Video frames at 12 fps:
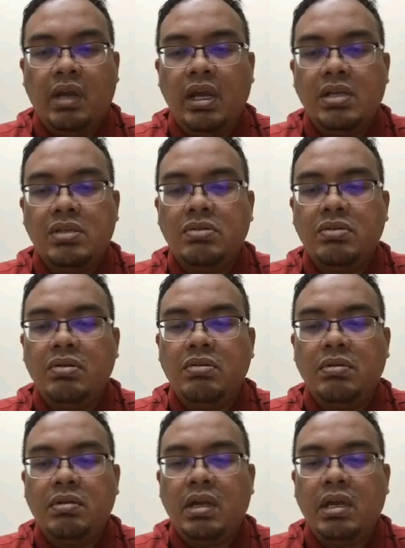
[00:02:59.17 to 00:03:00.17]
Okay, so
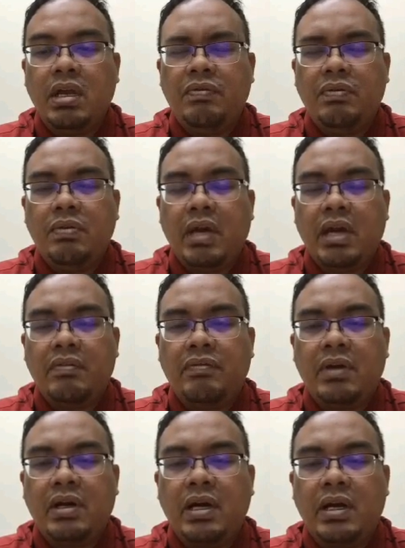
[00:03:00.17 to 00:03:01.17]
don't worry if you
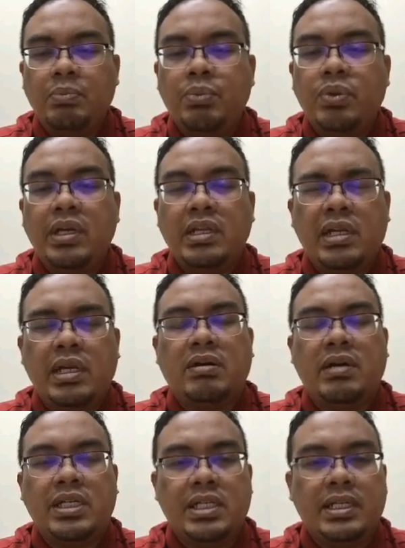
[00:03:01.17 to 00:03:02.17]
have poor
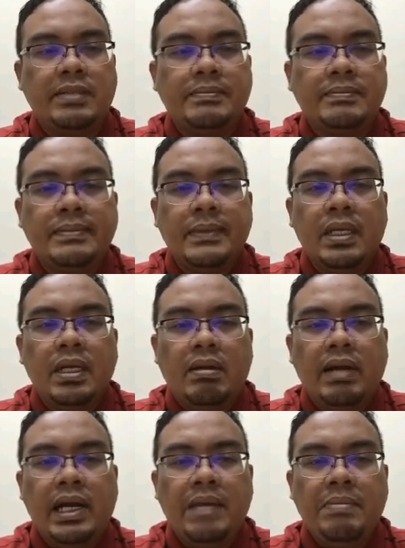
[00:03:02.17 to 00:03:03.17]
internet connection.
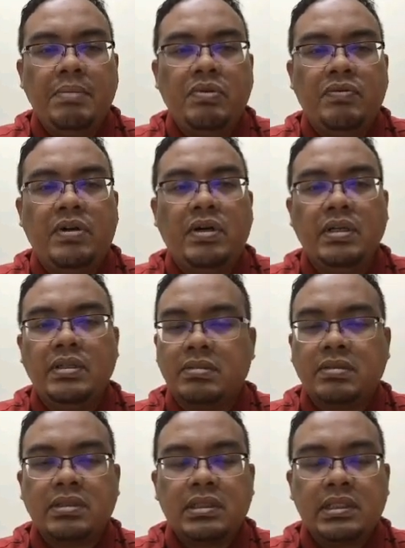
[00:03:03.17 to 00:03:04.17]
All right, let me move on.